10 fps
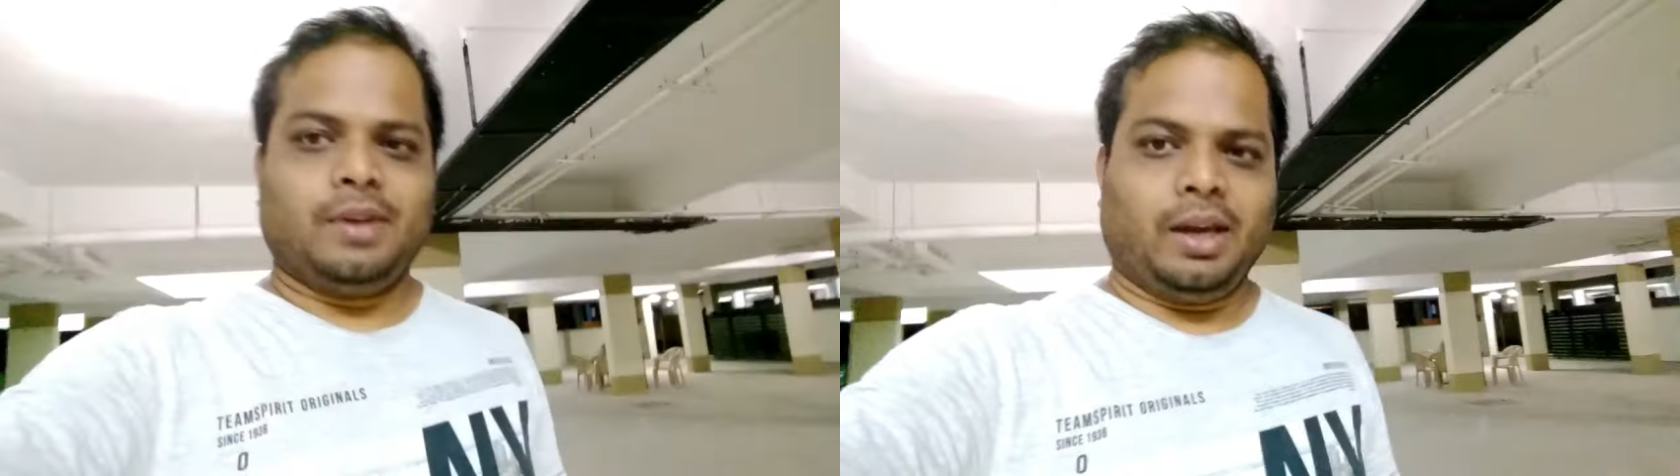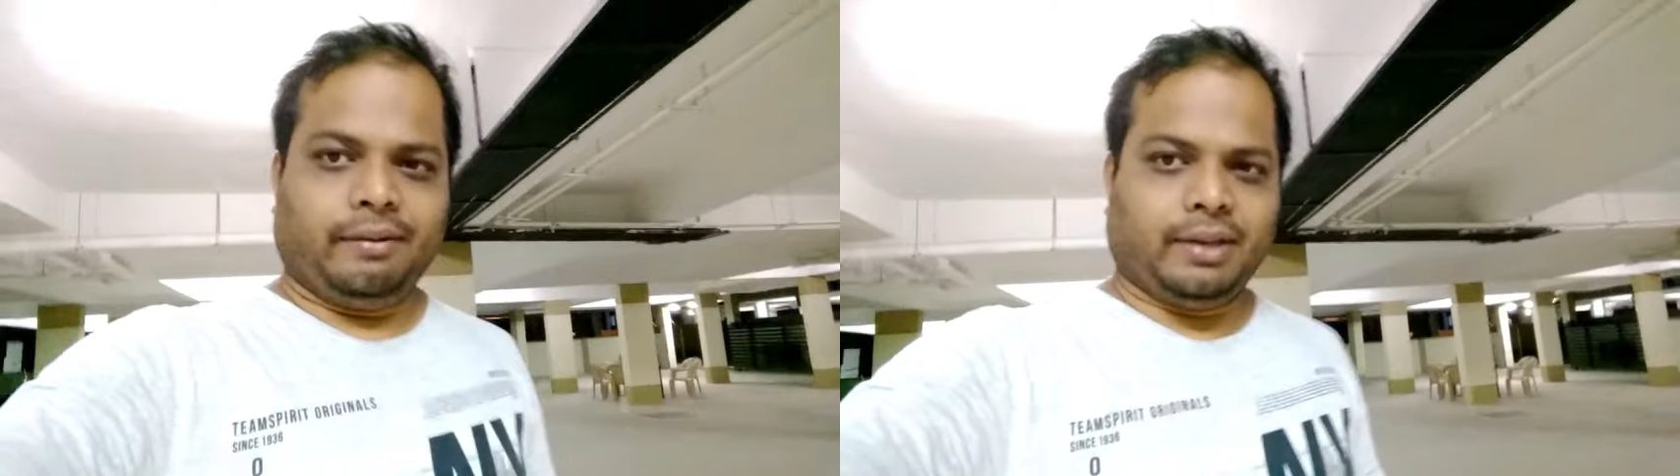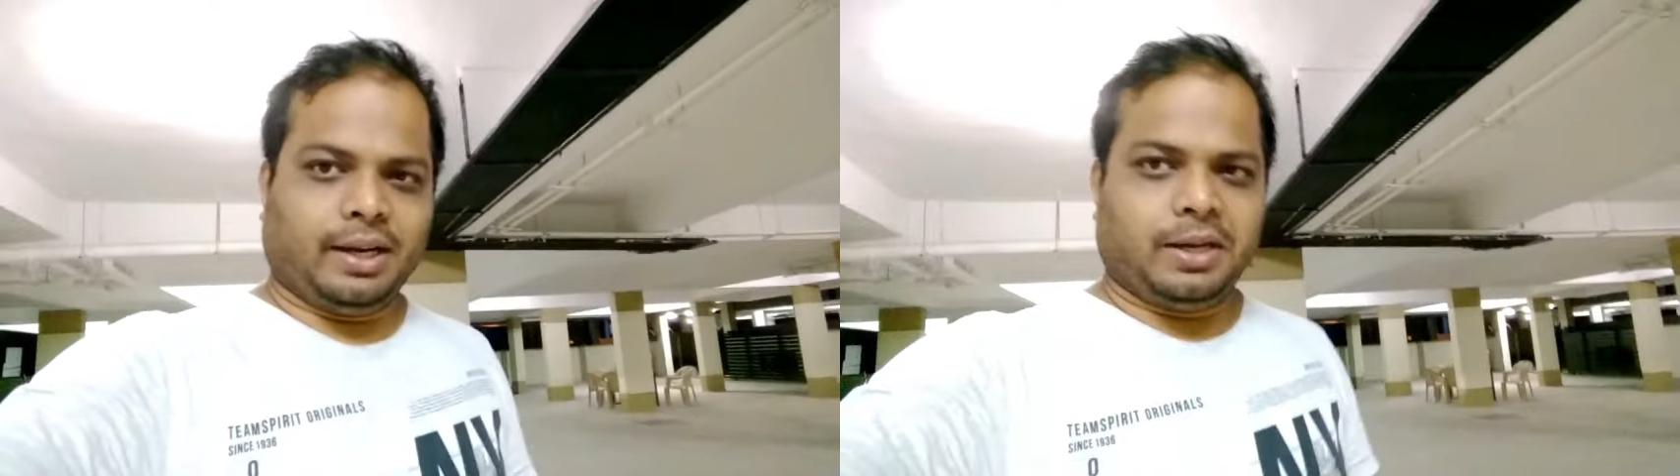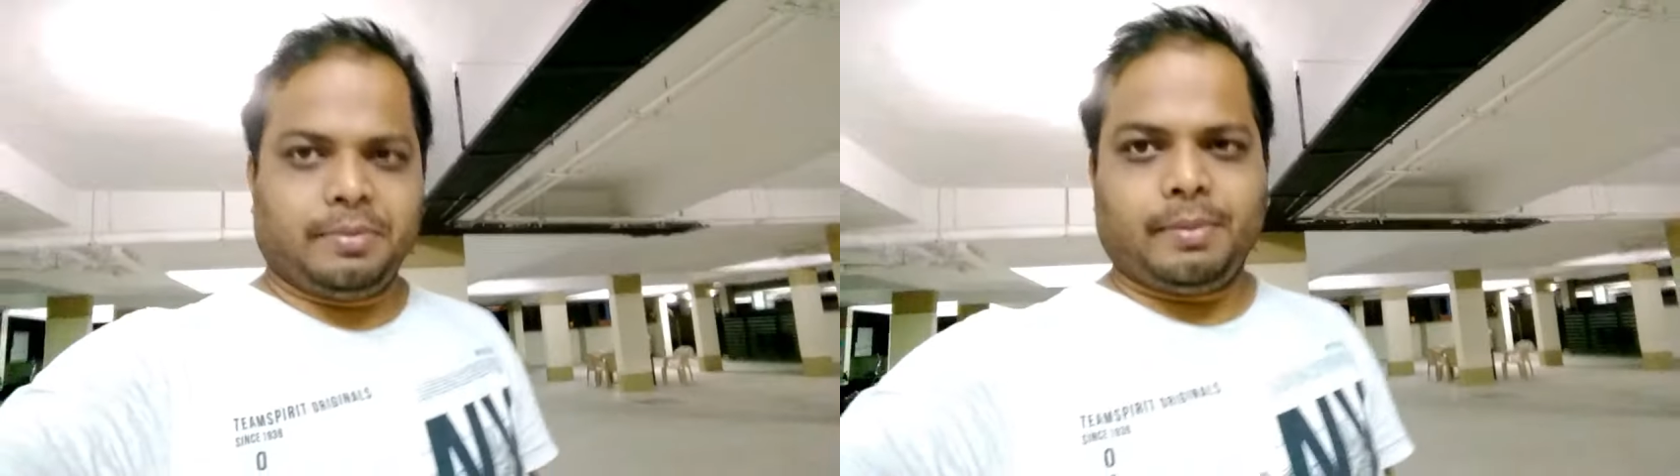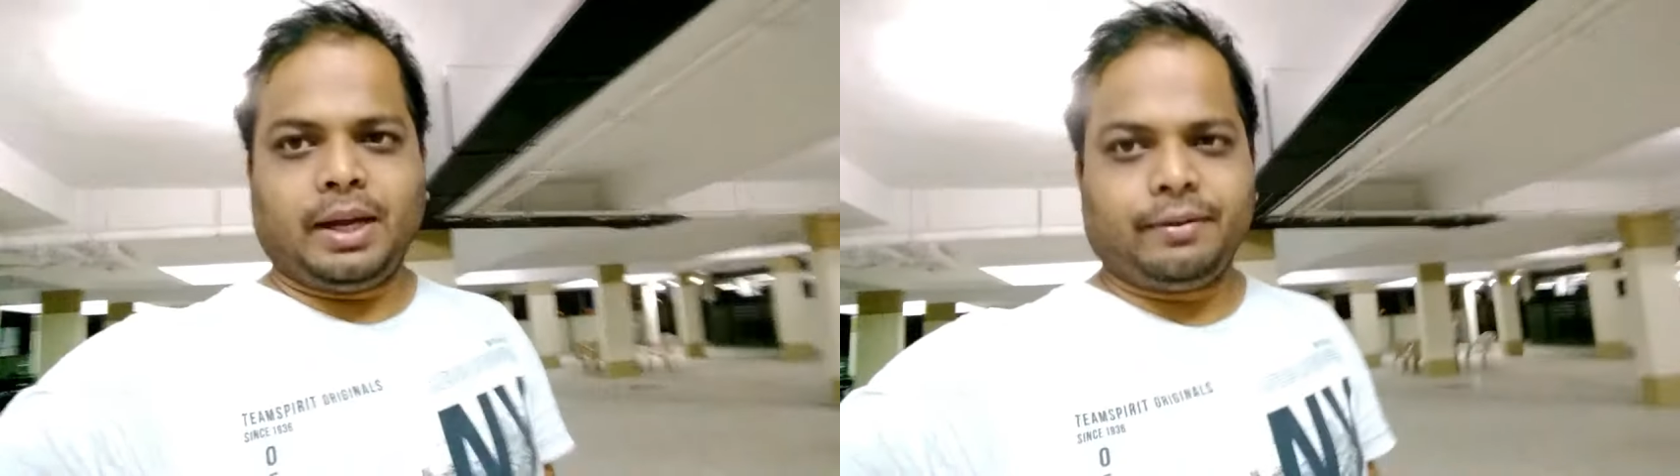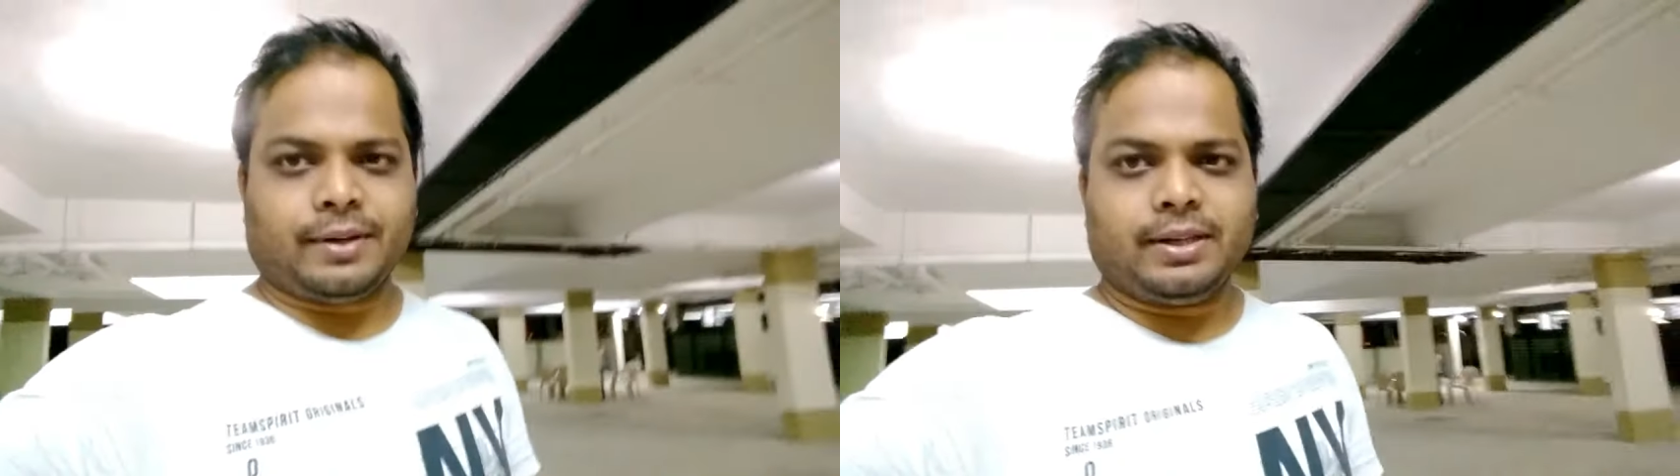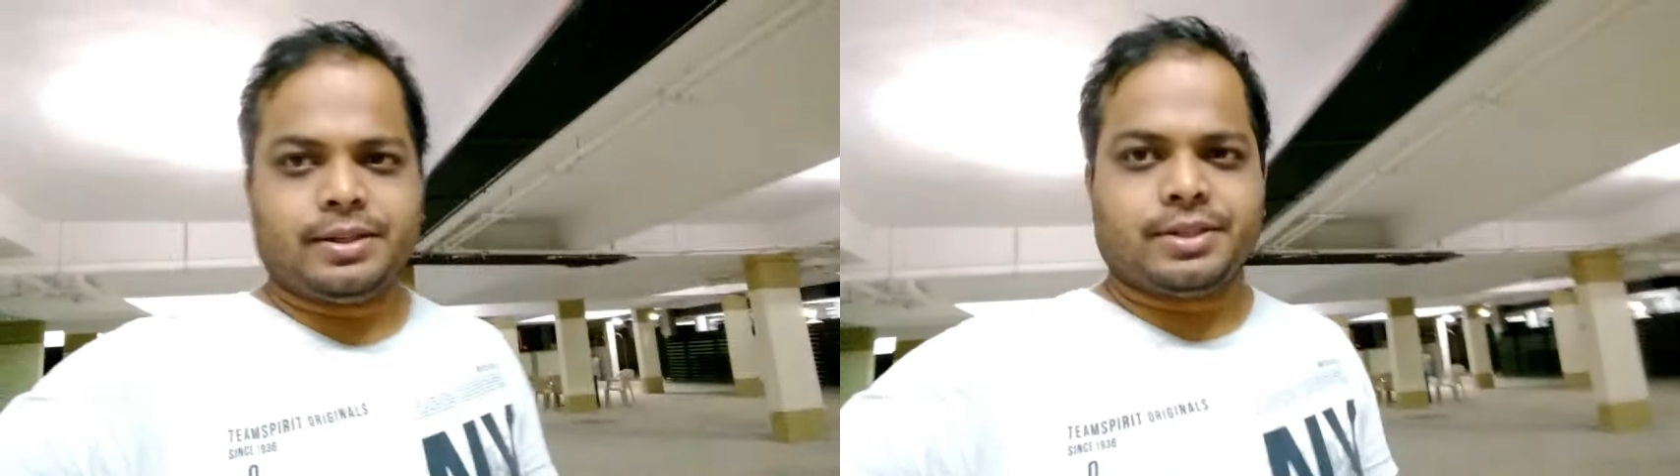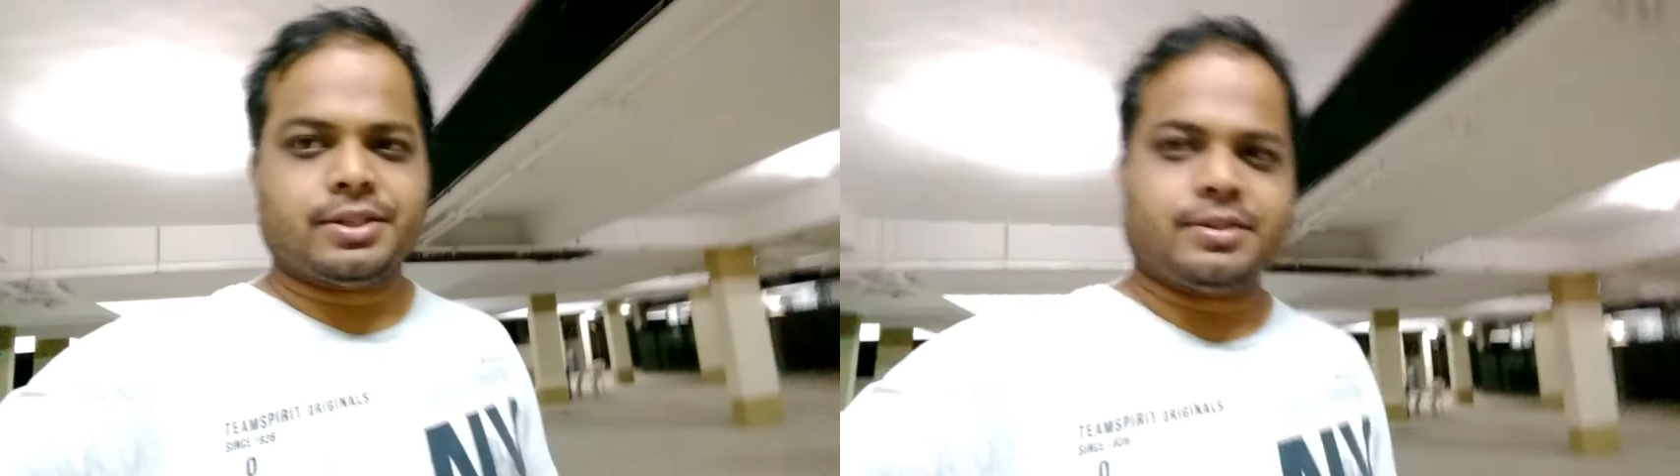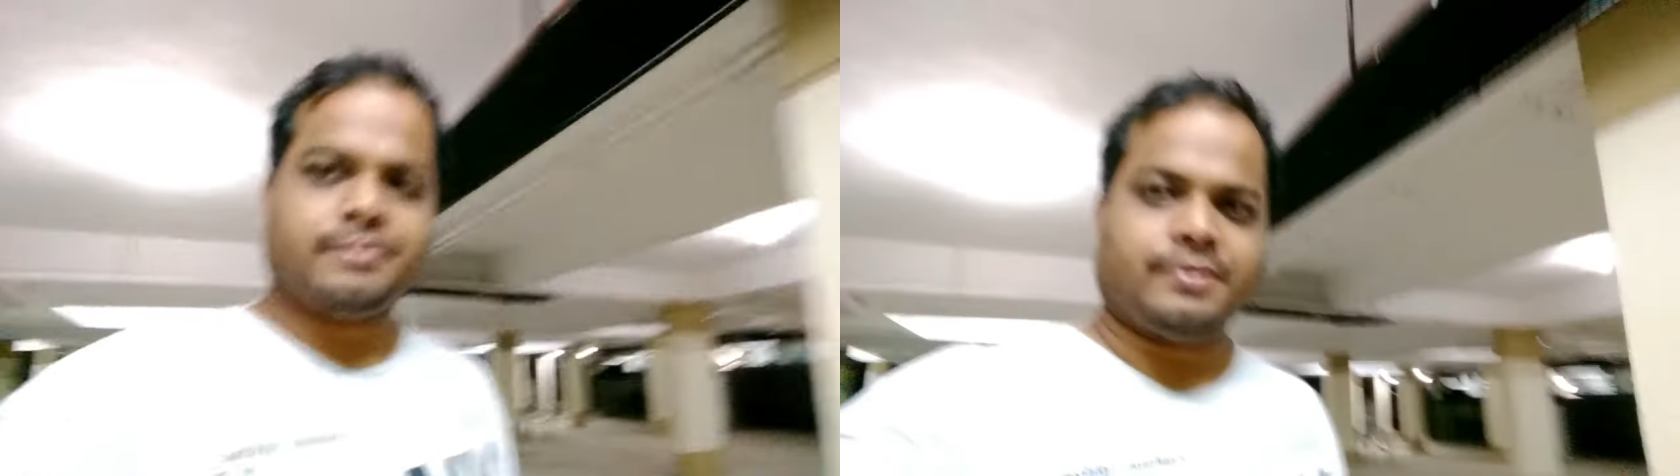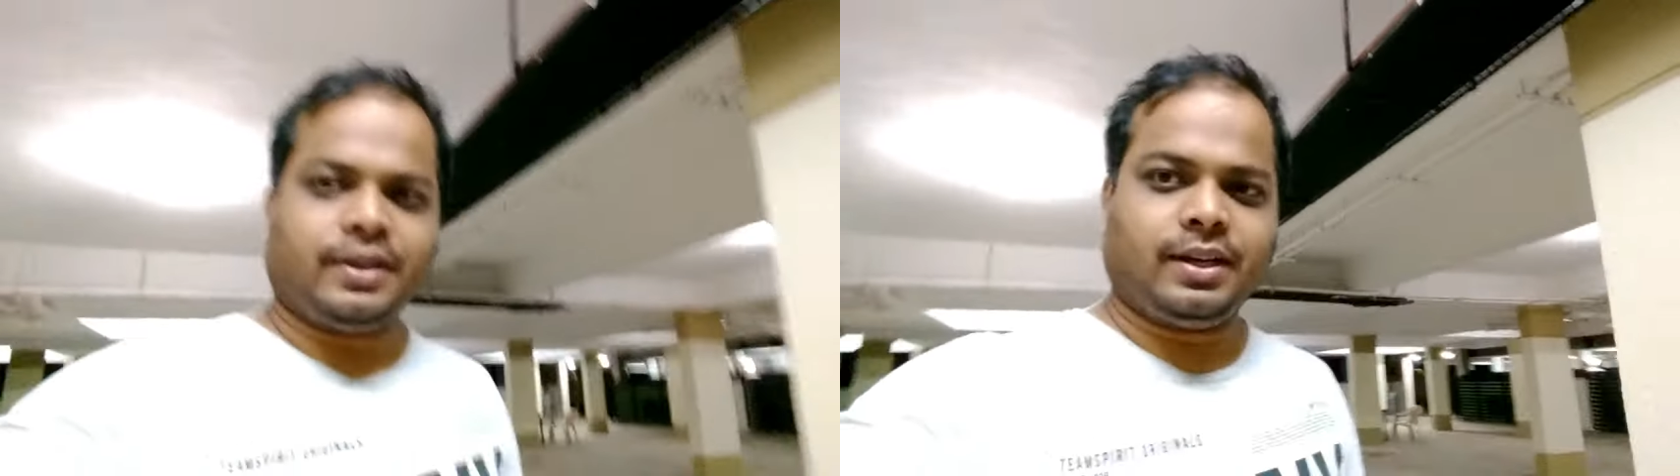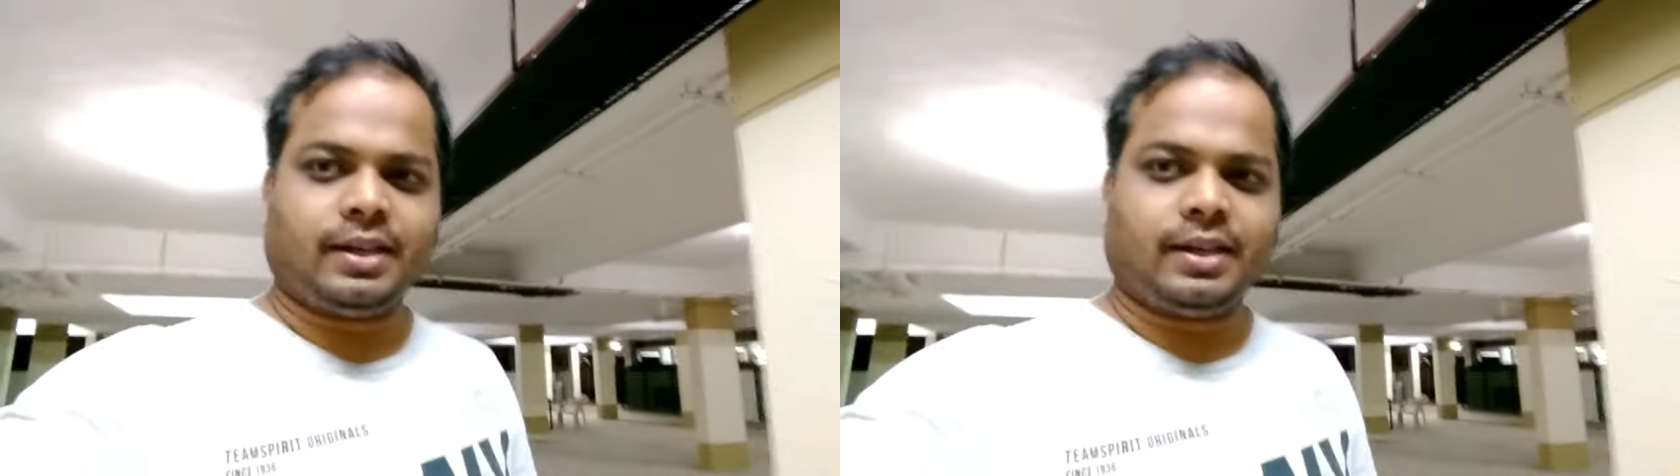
have a great day bye bye friends take